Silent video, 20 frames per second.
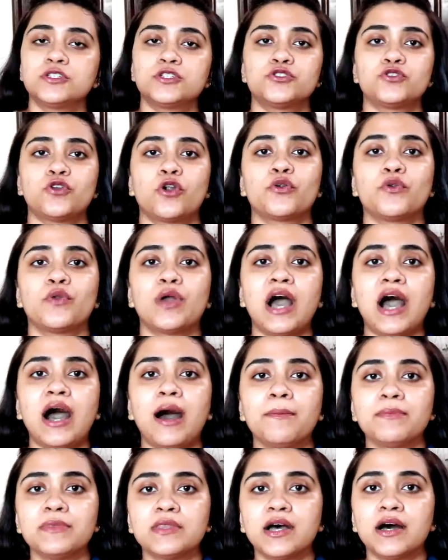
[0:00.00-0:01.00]
It's not going to
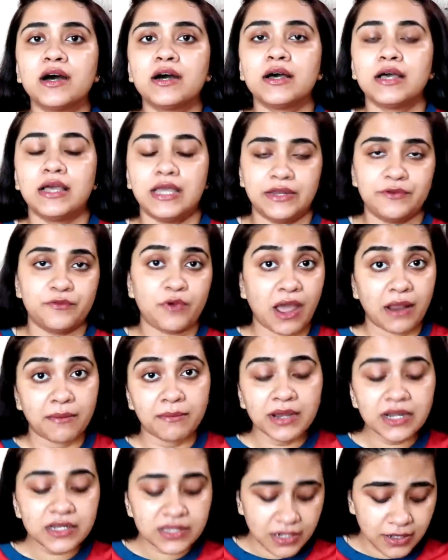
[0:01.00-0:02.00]
harm the
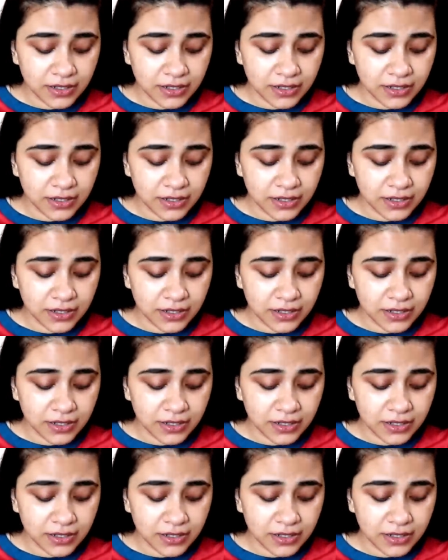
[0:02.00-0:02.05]
environment.